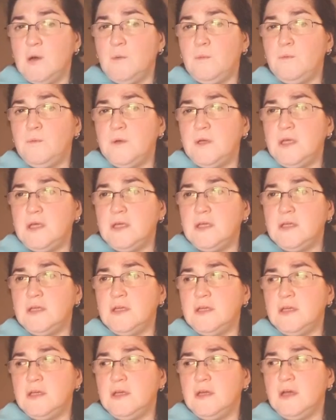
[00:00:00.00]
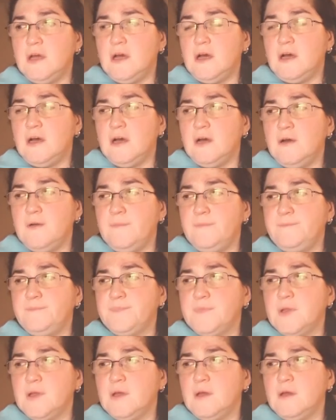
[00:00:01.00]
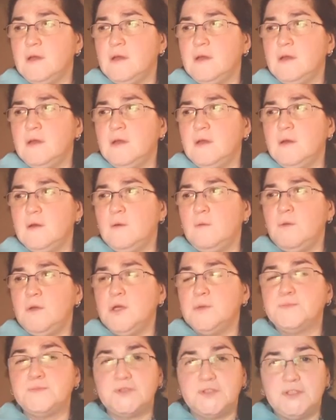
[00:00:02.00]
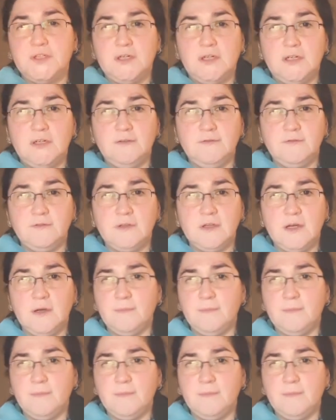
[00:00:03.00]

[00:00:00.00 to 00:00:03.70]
We we observed,